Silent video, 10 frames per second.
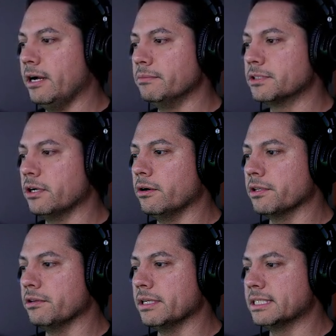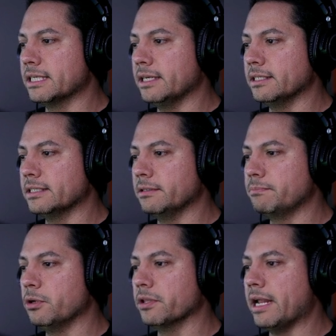So you need to
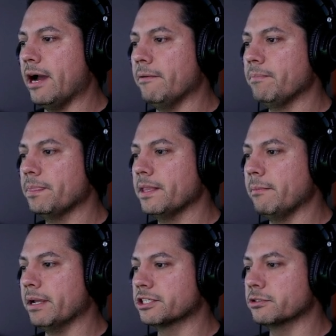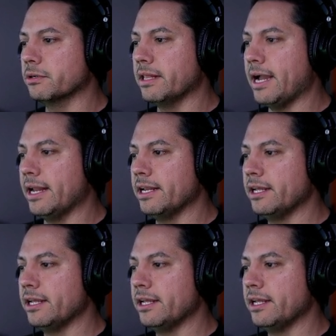pull it out and make sure that